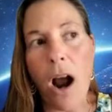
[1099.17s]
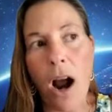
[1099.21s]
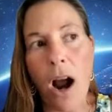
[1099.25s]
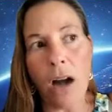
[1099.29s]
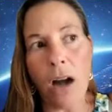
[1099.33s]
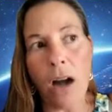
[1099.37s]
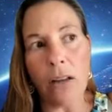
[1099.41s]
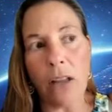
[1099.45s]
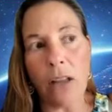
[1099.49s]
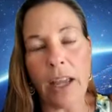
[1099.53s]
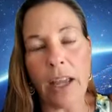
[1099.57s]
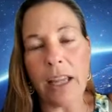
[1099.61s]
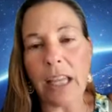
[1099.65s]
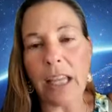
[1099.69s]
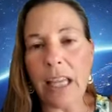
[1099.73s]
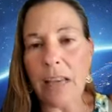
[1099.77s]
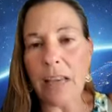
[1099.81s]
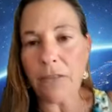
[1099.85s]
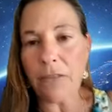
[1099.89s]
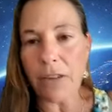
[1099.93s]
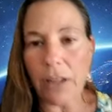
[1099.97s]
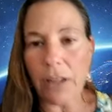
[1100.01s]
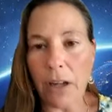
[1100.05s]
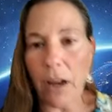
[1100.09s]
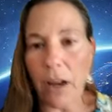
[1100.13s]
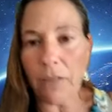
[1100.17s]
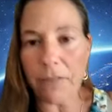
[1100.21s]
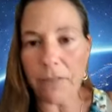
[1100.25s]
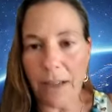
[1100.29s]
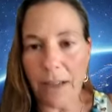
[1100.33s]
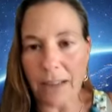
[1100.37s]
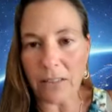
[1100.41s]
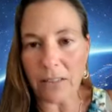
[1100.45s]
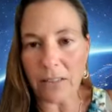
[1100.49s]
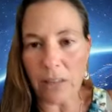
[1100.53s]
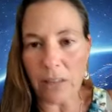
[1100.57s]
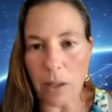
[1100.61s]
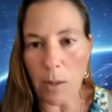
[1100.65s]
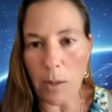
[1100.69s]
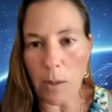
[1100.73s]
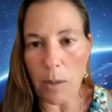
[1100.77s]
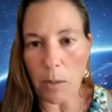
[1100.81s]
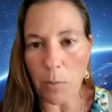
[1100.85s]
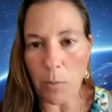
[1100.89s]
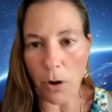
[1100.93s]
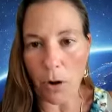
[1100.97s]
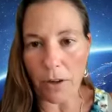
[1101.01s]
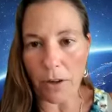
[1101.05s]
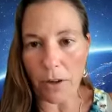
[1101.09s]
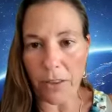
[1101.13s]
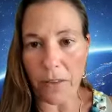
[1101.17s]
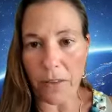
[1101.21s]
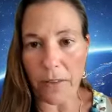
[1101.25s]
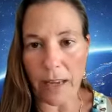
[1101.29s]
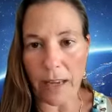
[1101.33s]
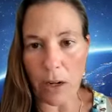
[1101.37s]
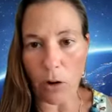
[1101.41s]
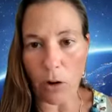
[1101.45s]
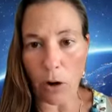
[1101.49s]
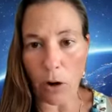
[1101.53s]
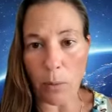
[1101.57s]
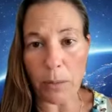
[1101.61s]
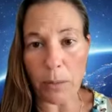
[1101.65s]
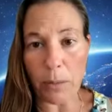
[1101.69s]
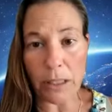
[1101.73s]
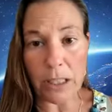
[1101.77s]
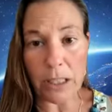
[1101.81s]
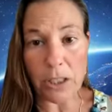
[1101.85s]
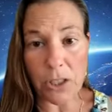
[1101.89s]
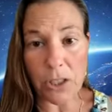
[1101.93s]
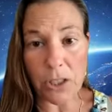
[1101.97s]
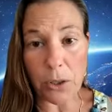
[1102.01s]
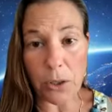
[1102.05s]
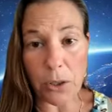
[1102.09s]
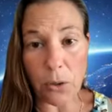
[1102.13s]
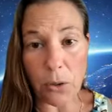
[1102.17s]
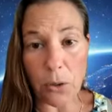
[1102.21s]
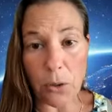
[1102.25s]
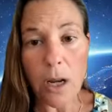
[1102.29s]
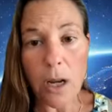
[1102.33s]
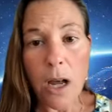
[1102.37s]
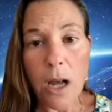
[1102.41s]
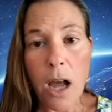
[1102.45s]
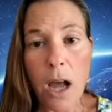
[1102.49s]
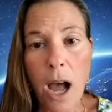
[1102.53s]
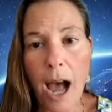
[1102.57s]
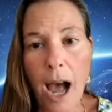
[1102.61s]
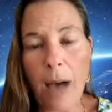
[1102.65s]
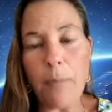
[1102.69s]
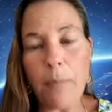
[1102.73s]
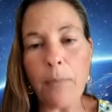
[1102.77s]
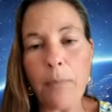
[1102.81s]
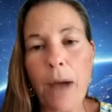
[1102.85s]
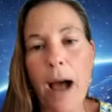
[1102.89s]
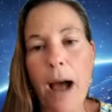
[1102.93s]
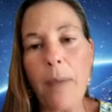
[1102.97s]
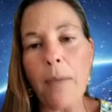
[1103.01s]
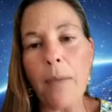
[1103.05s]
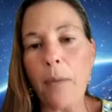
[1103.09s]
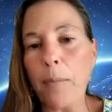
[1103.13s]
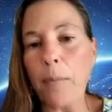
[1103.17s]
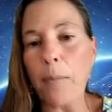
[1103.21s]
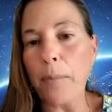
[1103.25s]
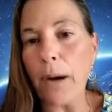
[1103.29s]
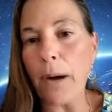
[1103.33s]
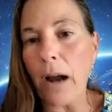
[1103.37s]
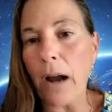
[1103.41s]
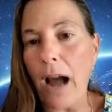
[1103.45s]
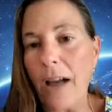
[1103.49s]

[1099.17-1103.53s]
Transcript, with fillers: are like even affecting me more than they normally do i'm mm. i'm a, mm.